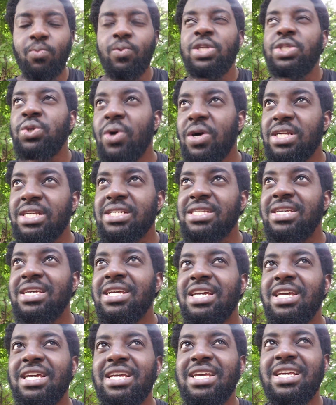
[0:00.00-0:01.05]
Which one
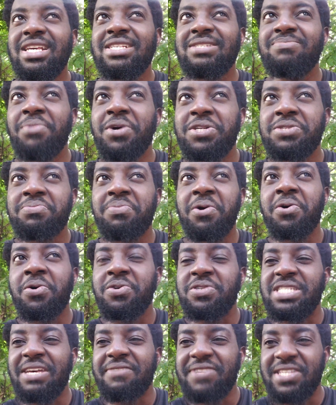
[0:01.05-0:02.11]
is much more
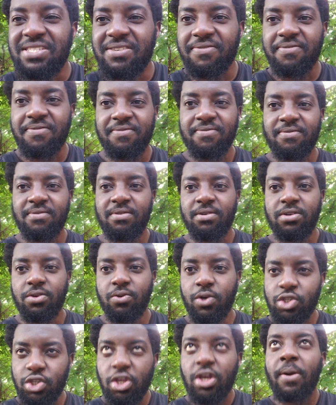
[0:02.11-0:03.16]
conservative?
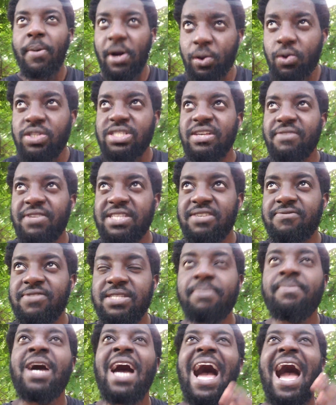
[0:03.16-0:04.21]
You want to talk about
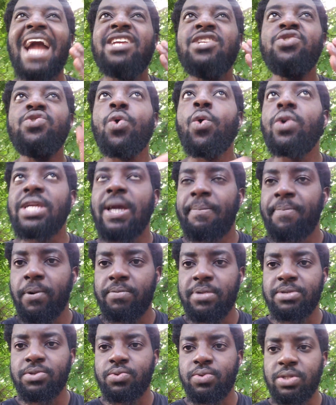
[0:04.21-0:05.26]
conservatism? I know there are
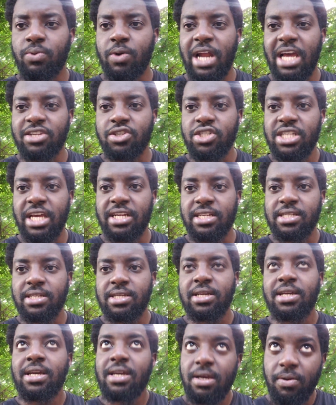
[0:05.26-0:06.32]
problems with what I just said.
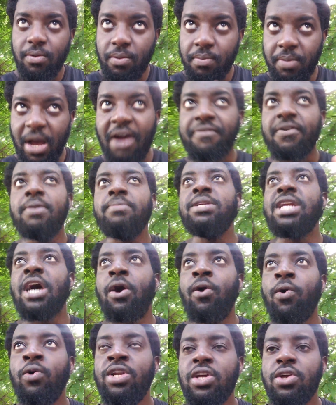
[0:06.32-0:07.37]
Affirming
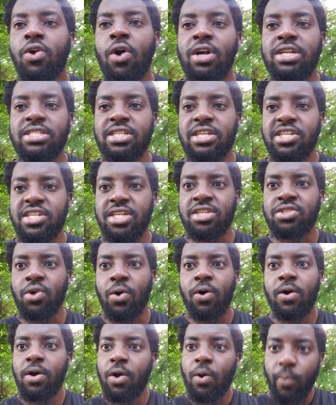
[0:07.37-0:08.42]
that only God is the
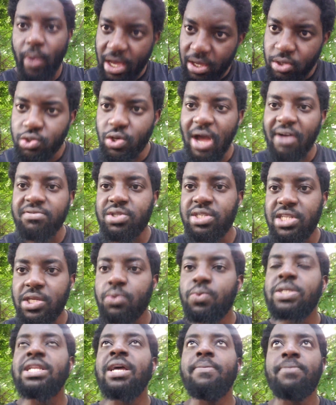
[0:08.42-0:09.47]
creator. We are going to have to
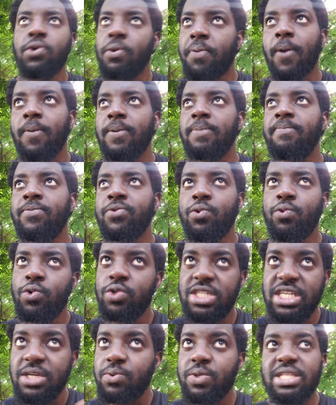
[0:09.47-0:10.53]
deal with them, no problem. We
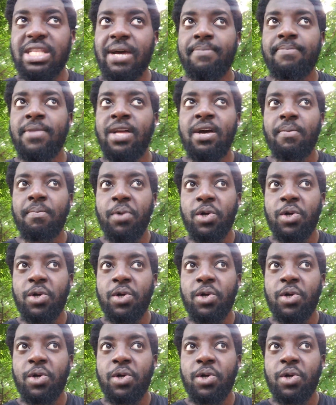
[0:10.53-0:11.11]
will deal with them.